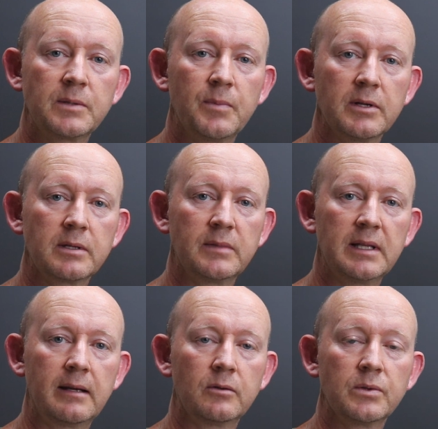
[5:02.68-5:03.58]
as
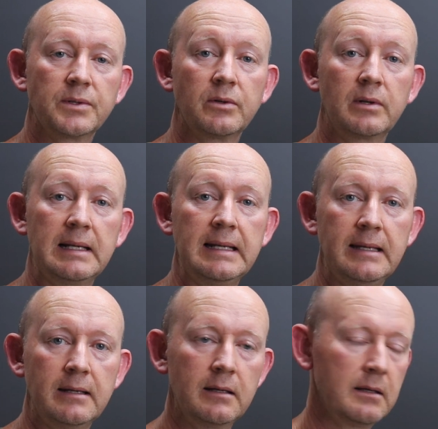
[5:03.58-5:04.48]
possible and also
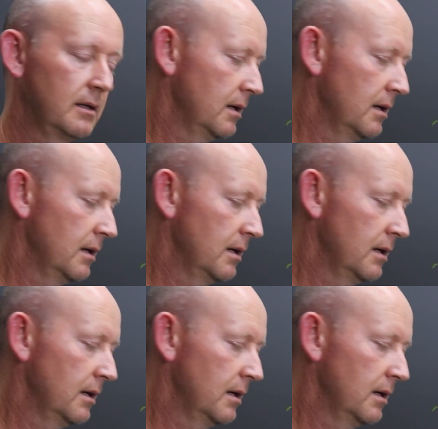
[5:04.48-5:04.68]
clean.